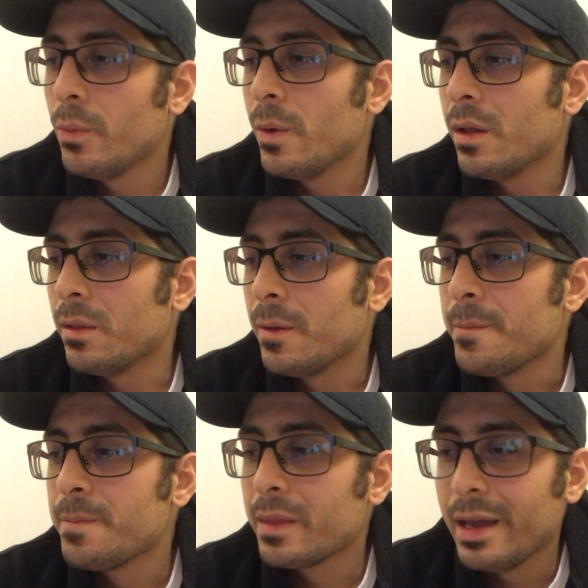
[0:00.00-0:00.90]
will
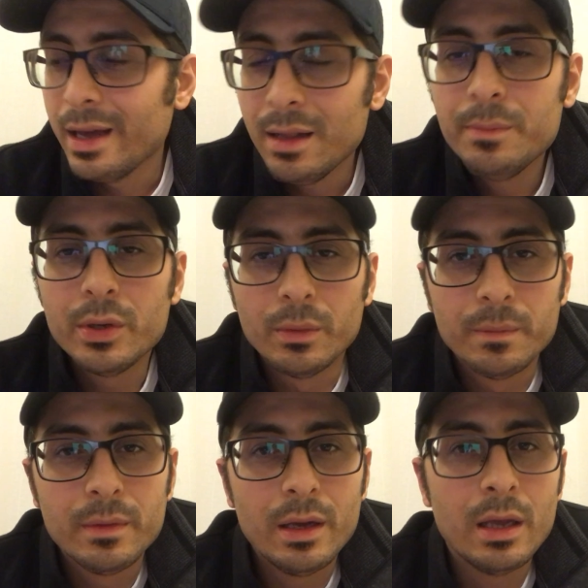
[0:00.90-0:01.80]
help you
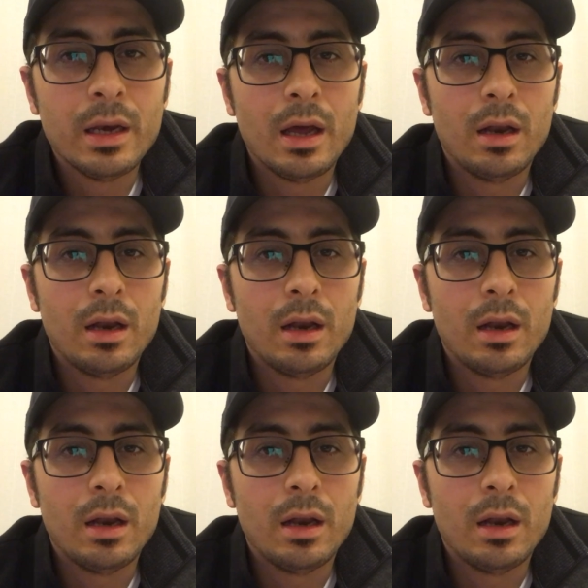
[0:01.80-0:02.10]
in